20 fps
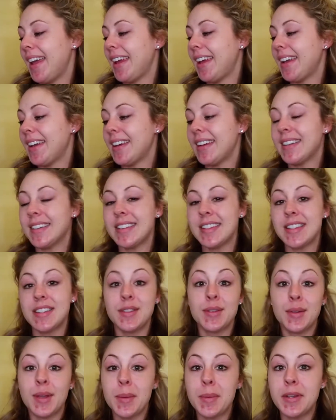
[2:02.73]
And
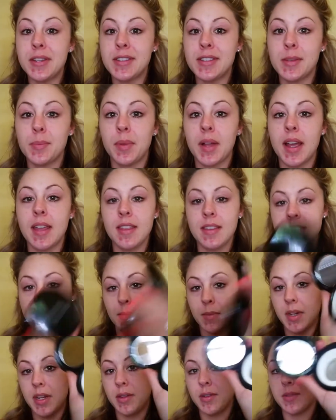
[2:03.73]
so let me just apply this.
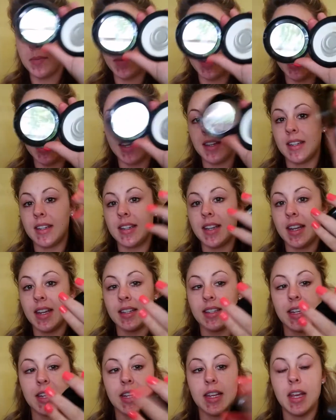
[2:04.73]
I'm going to use my handy
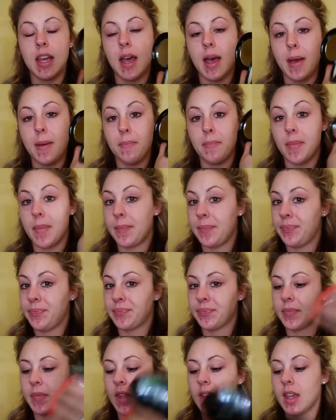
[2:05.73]
dandy
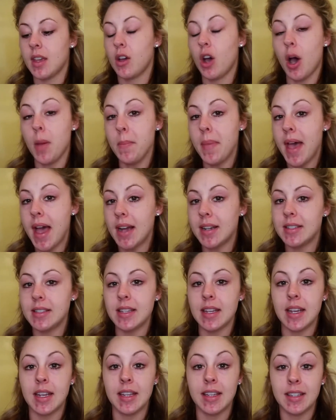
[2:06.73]
compact,
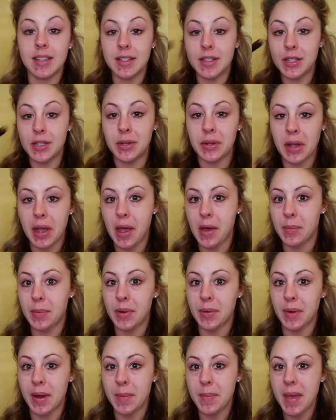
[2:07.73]
and I'll
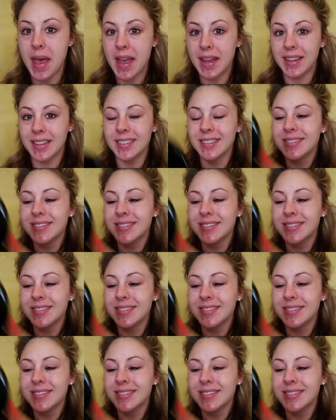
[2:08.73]
be right back.